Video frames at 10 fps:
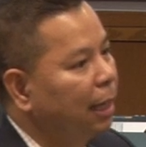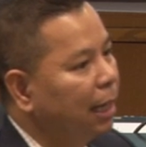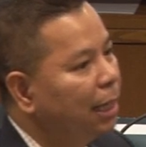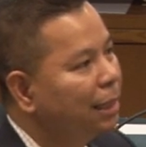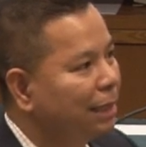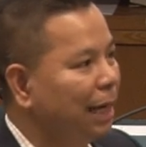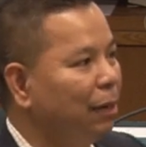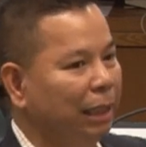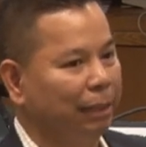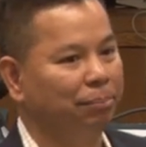And that doesn't
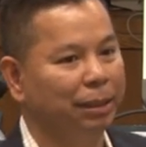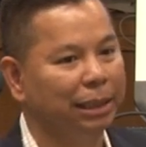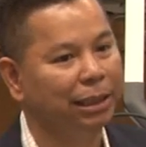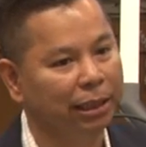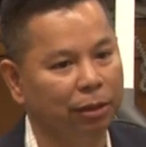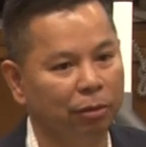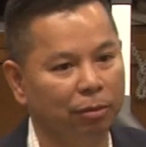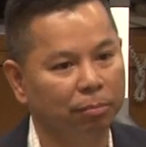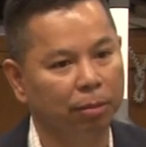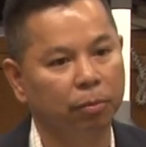sound like a big
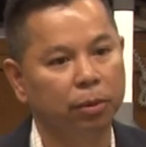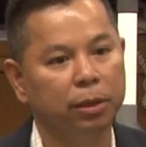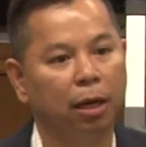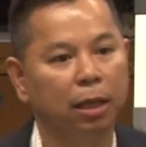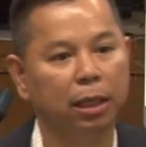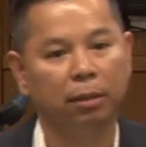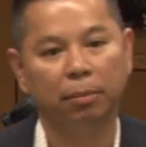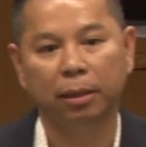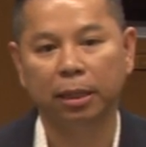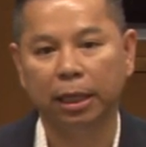deal, but we're talking
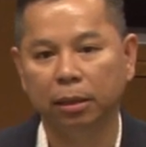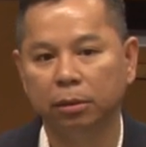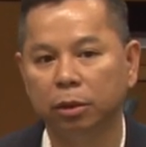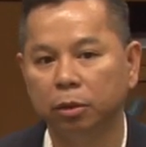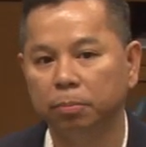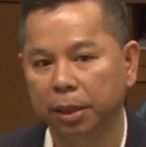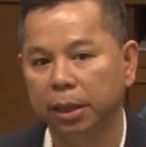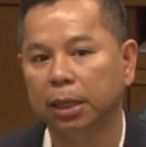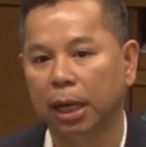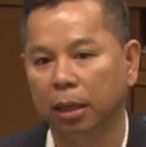about a $2
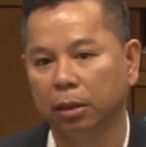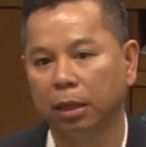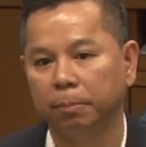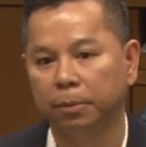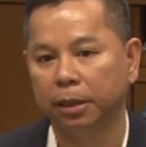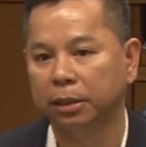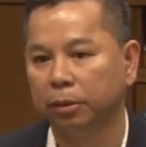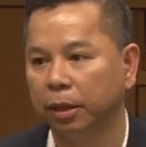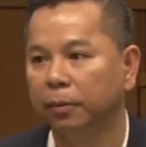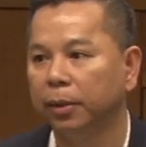billion company.
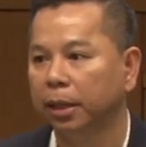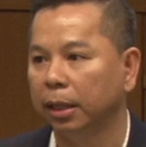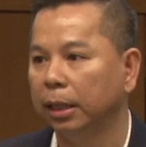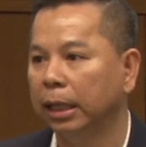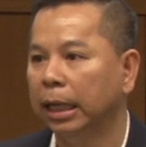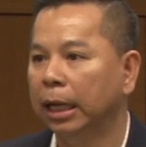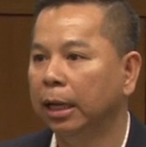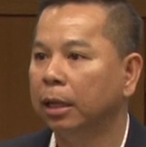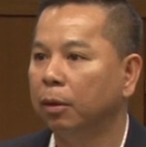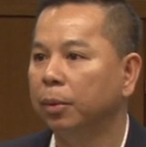So everything
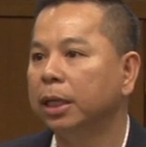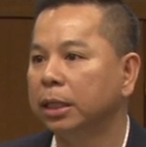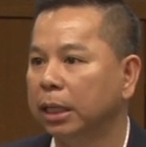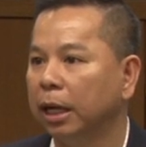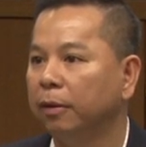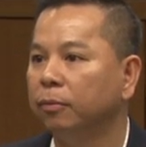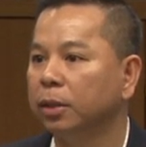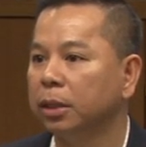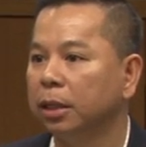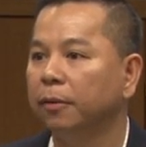that we could say
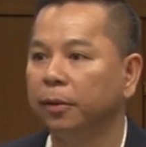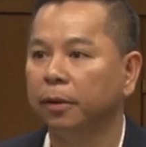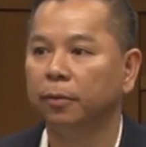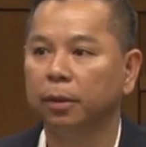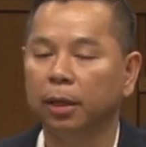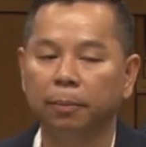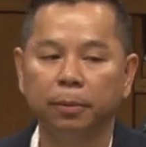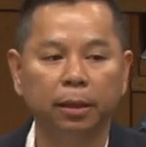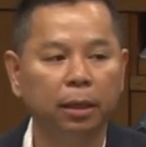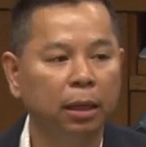was significant for the
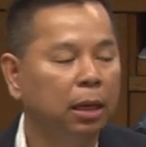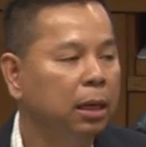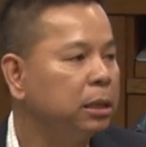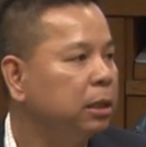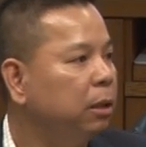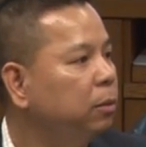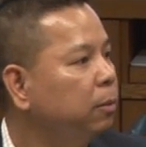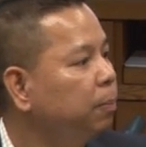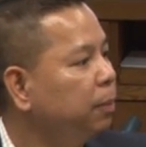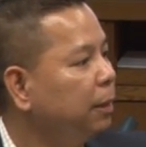company.
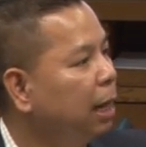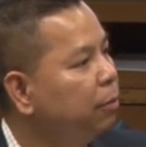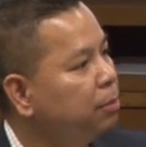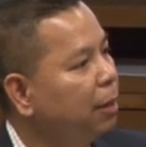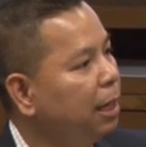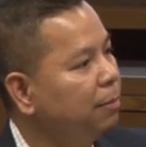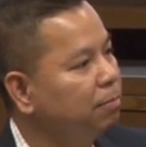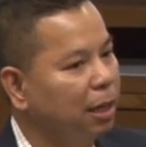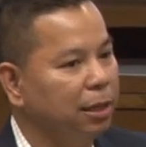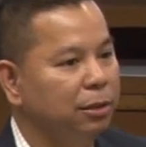So that was my,
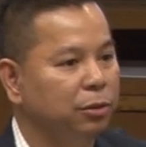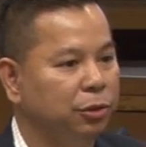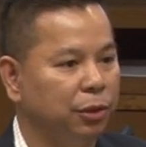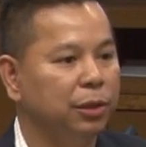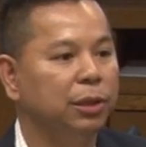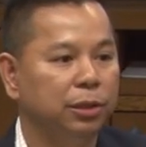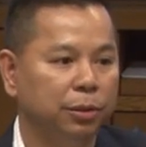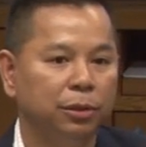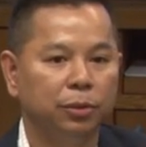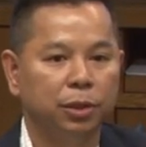my journey
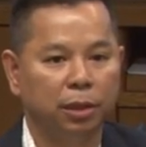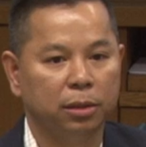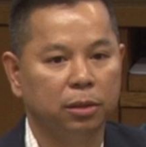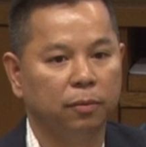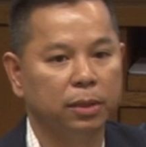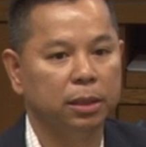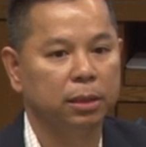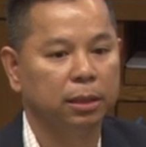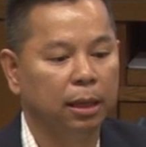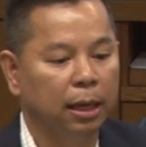into, share
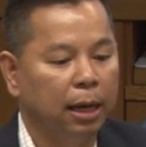services.